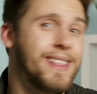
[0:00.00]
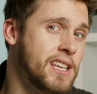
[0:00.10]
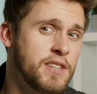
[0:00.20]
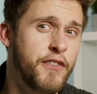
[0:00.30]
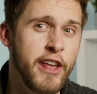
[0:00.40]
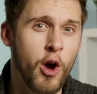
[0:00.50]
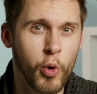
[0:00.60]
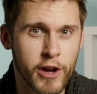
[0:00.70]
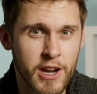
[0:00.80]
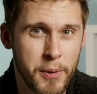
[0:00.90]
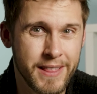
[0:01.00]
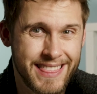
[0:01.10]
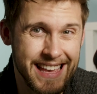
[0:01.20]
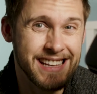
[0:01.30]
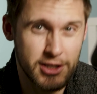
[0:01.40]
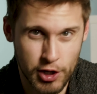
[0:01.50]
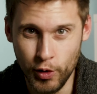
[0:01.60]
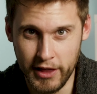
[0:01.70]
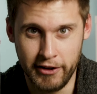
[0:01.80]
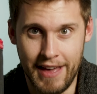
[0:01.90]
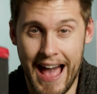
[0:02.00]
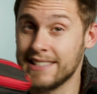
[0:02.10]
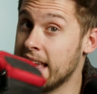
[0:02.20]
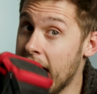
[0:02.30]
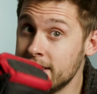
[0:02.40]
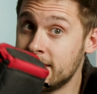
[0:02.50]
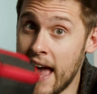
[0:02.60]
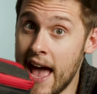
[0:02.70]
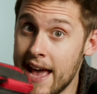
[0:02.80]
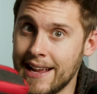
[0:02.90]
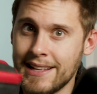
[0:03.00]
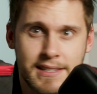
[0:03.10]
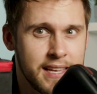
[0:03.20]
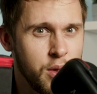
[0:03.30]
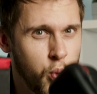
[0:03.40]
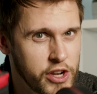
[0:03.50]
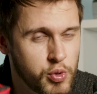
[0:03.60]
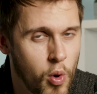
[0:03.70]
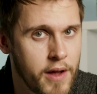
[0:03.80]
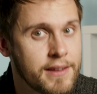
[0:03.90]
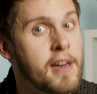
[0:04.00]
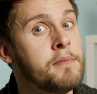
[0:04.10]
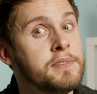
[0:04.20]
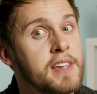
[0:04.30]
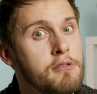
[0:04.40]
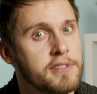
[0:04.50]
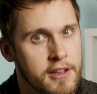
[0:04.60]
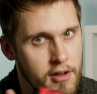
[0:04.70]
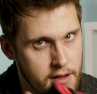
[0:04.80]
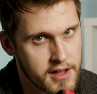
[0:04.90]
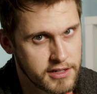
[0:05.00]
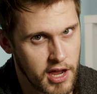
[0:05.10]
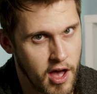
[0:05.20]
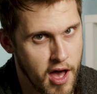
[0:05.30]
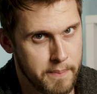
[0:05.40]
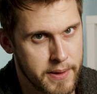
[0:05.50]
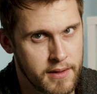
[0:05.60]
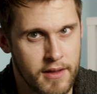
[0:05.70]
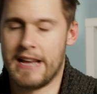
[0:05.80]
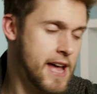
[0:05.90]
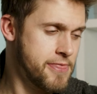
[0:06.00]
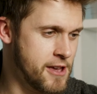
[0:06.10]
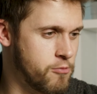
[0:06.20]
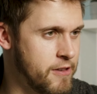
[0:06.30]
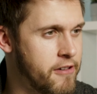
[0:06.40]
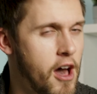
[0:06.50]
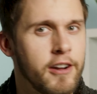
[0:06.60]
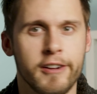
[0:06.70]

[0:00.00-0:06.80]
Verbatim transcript: in this video, we're gonna put these two little guys head to head and see which one comes out on top. I think we've got